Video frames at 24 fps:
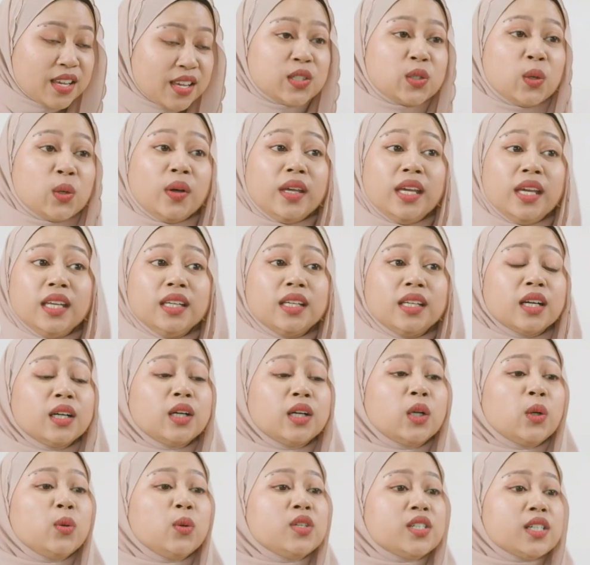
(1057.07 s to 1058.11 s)
So in
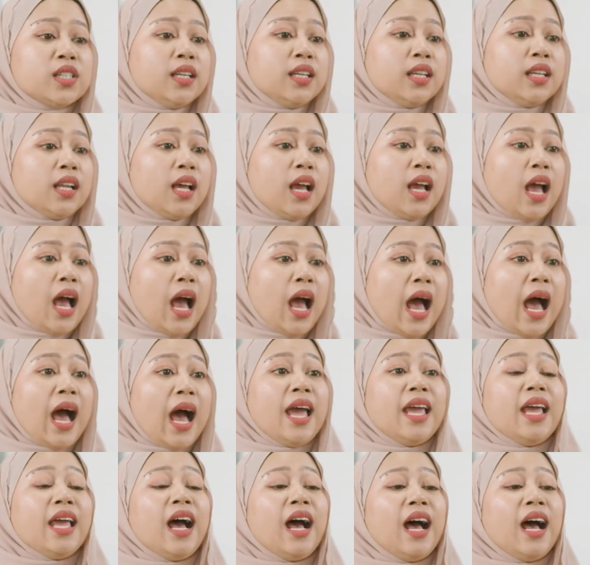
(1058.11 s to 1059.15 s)
conclusion,
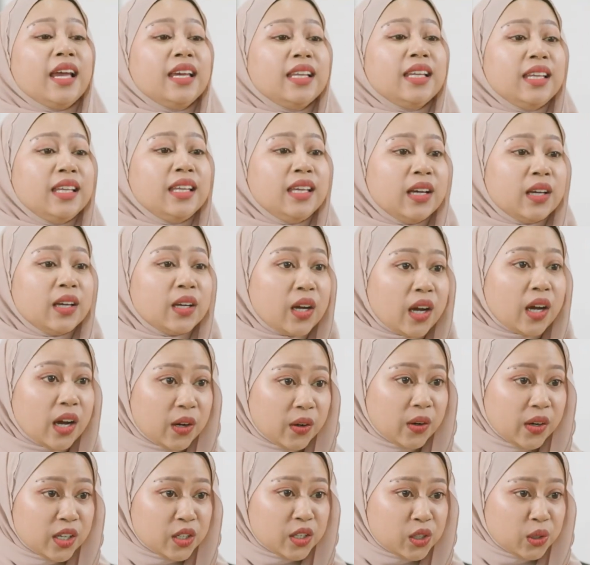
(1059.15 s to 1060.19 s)
I highly
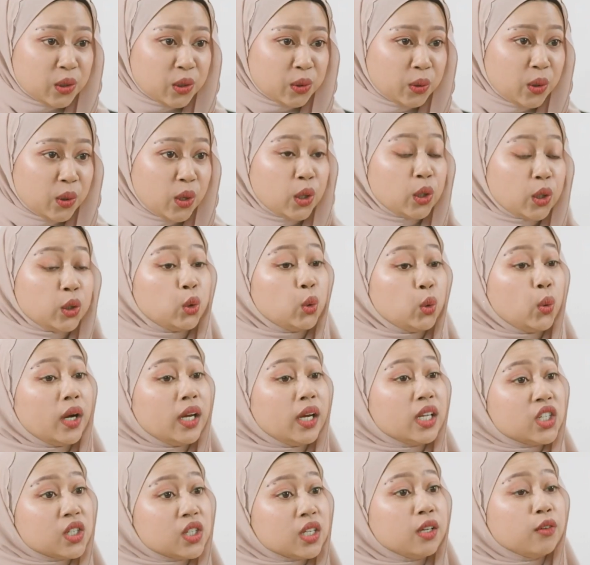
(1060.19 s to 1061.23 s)
encourage you to
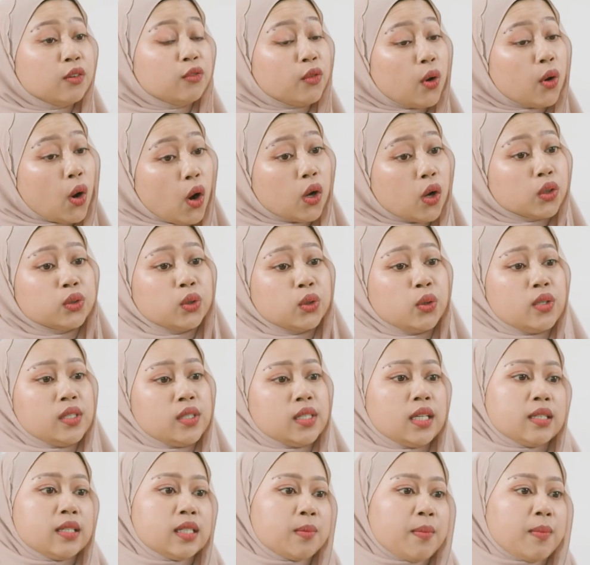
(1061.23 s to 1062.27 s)
achieve Auto
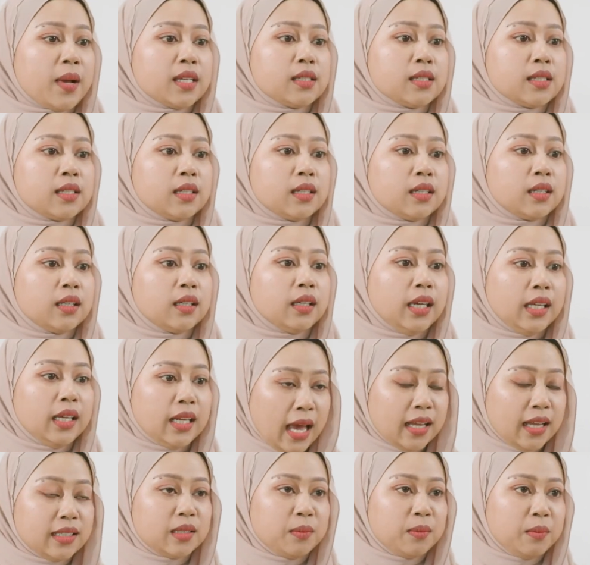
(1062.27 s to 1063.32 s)
Sales Master in
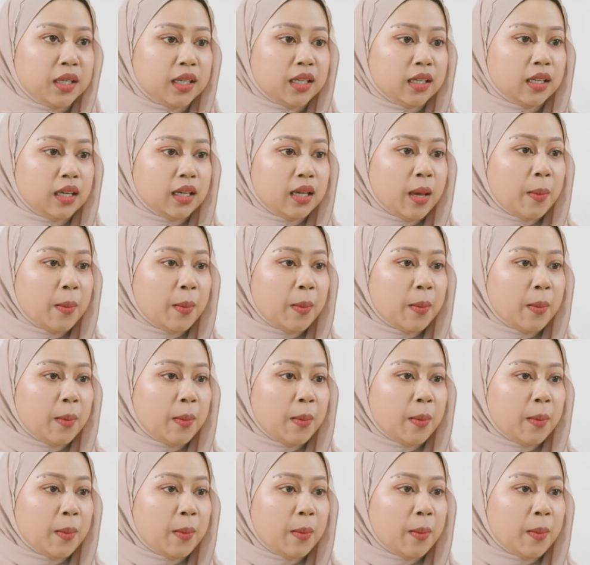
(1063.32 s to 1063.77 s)
Atomy